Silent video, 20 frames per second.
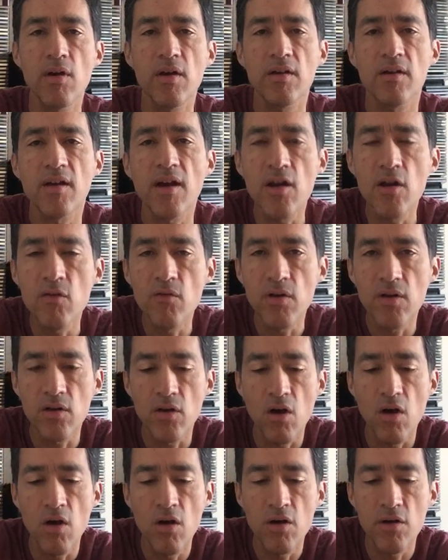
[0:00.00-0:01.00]
an
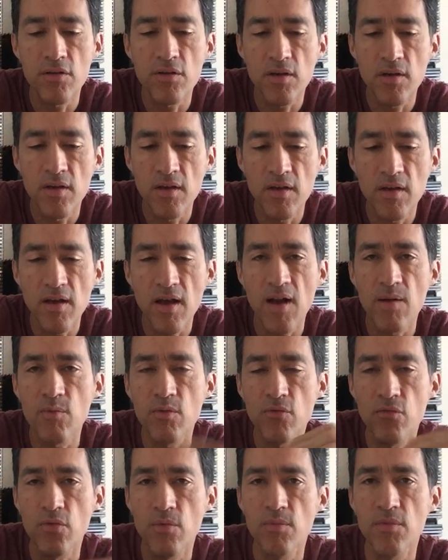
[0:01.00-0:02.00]
odd
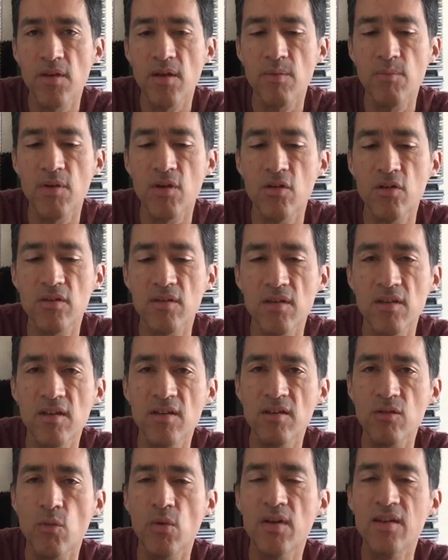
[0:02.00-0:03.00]
album from them, because
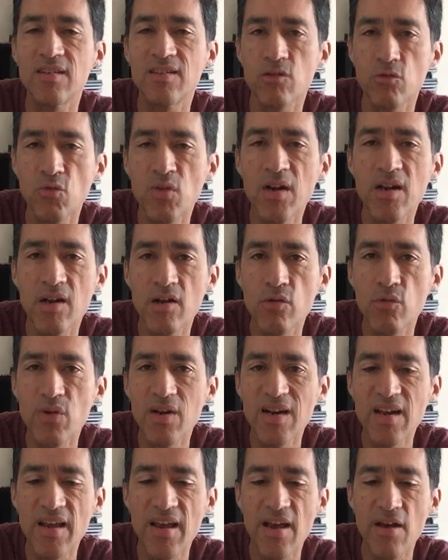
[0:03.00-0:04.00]
this one is
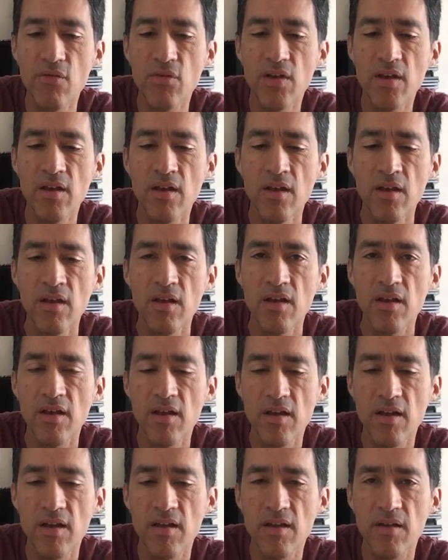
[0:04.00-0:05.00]
really heavy.
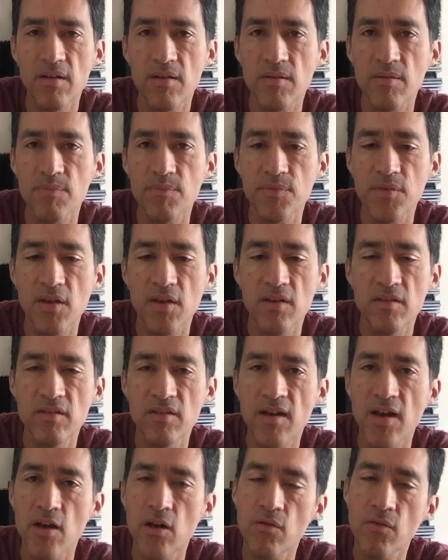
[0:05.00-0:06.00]
It's
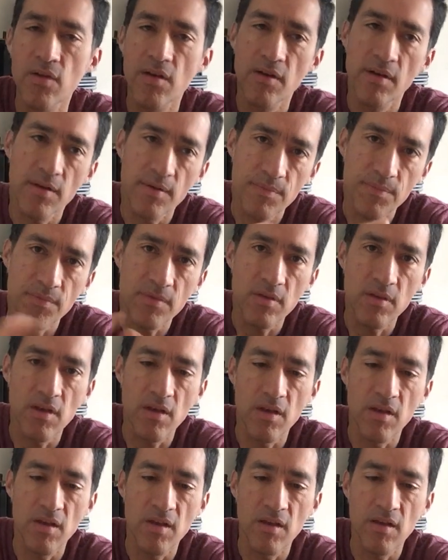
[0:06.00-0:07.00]
kind of
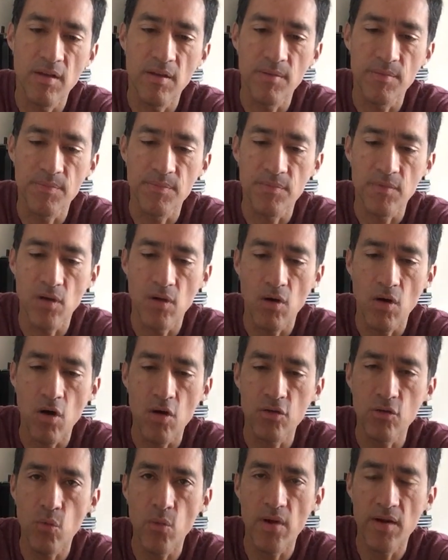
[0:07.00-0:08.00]
the
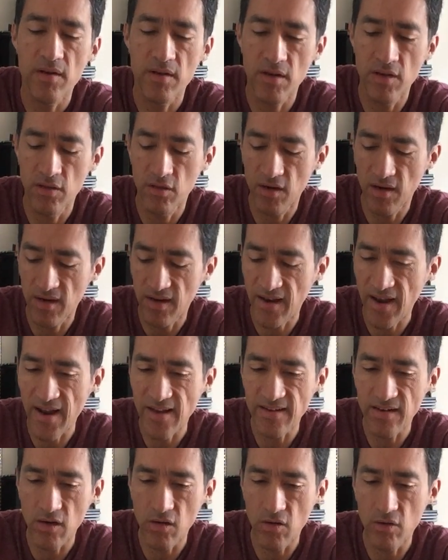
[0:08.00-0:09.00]
odd one in their
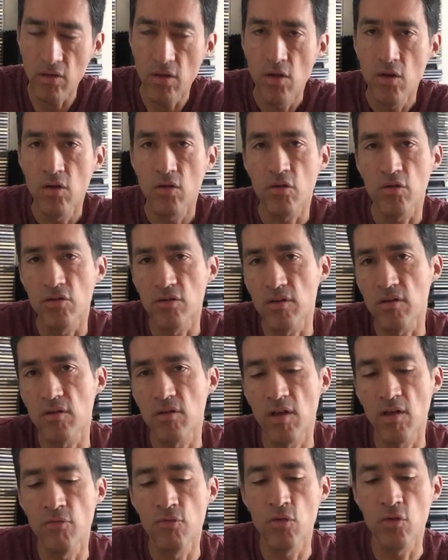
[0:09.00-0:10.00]
catalog.
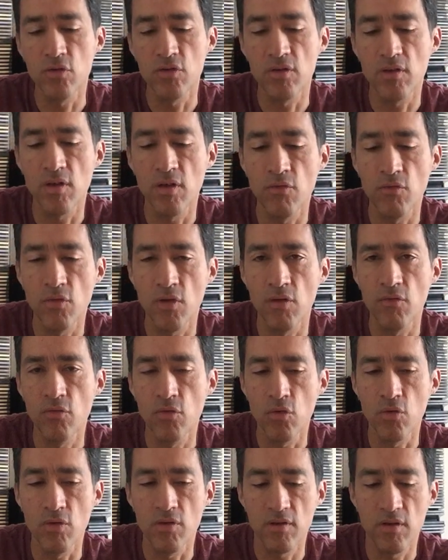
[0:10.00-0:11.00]
If you
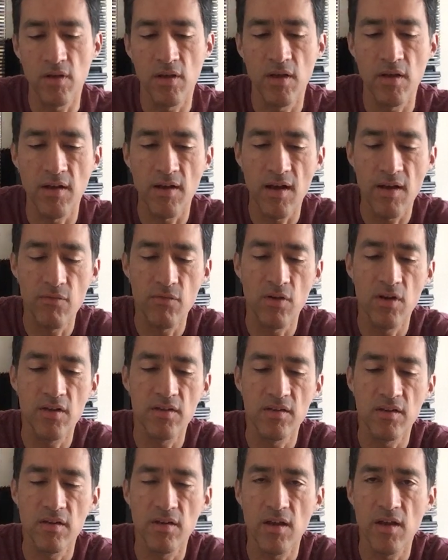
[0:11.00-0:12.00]
have
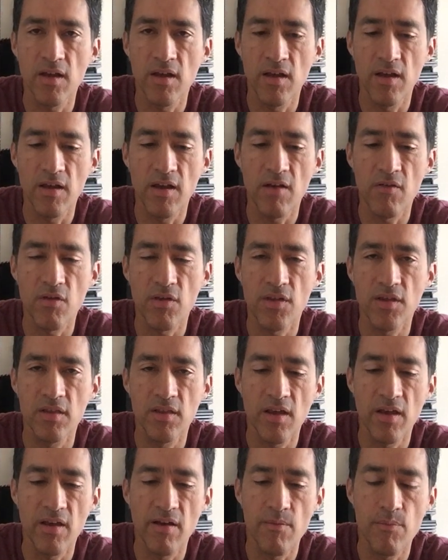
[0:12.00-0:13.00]
listened everything
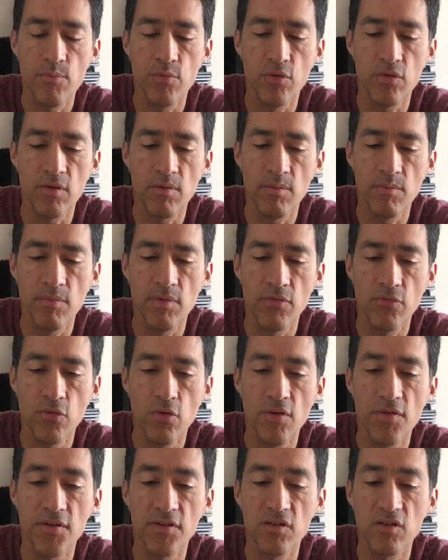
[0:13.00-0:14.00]
they have put
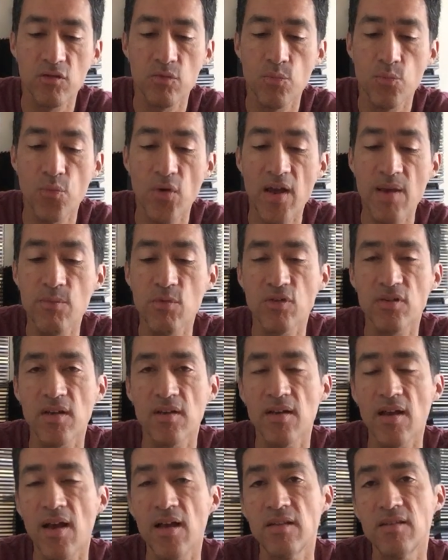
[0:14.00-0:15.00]
before, this is Primus
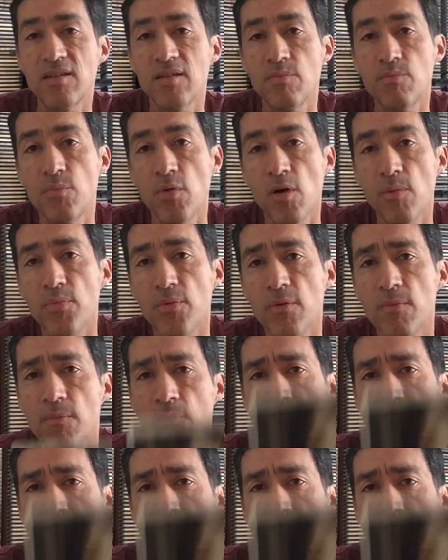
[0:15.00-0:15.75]
and Anti-Pop.